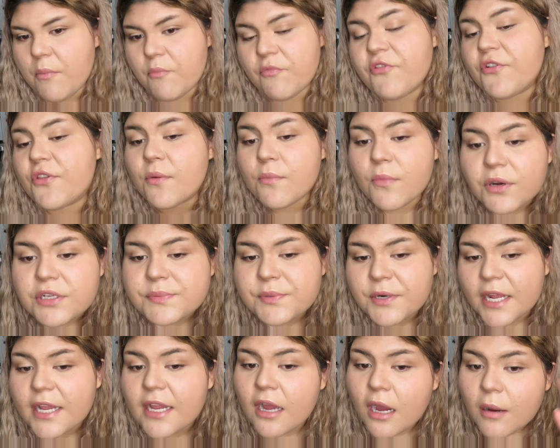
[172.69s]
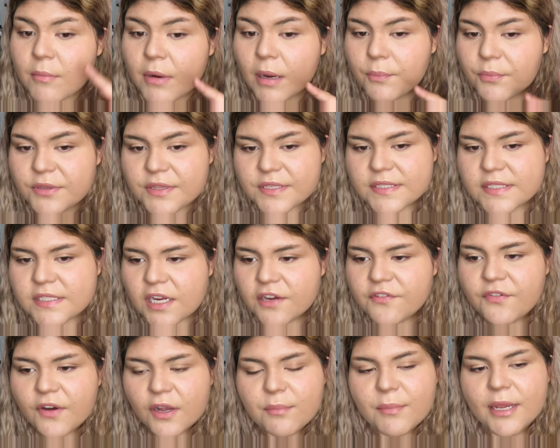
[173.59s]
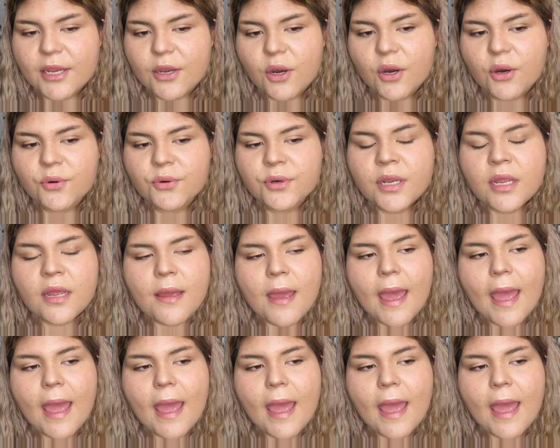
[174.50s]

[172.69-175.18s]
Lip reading: for the most part, I come up with the stuff on my own.